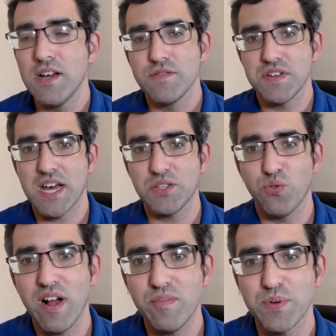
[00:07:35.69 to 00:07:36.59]
for that
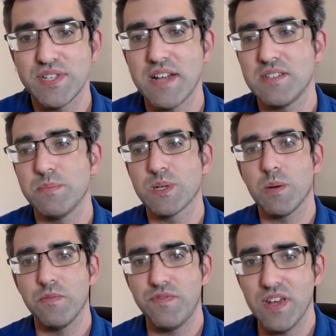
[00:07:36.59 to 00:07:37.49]
12% to
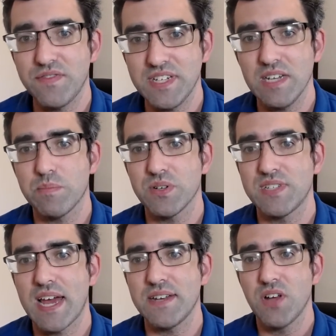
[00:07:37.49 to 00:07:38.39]
become
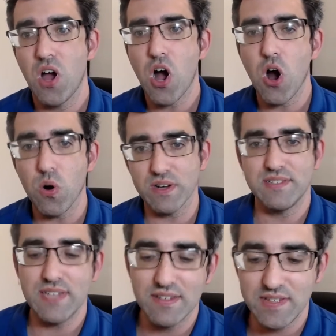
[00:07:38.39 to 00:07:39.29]
15% or
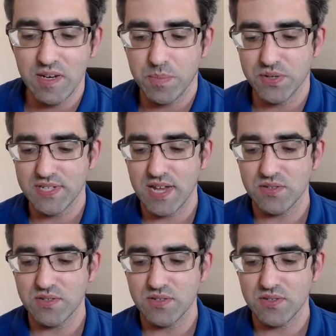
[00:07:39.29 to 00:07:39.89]
16%.